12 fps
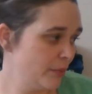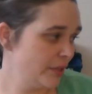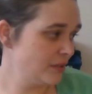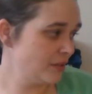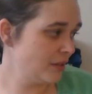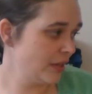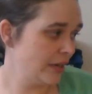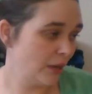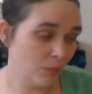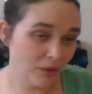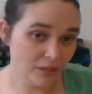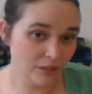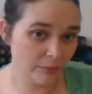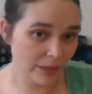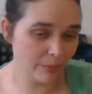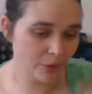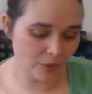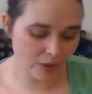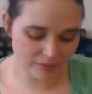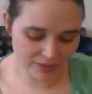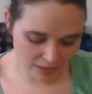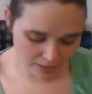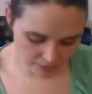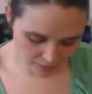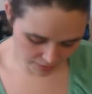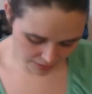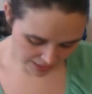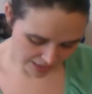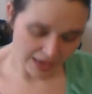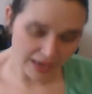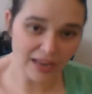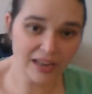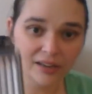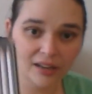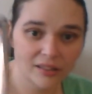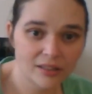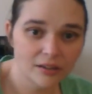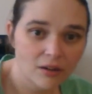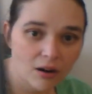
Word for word: pencil and I wanted a rainbow of colors. And there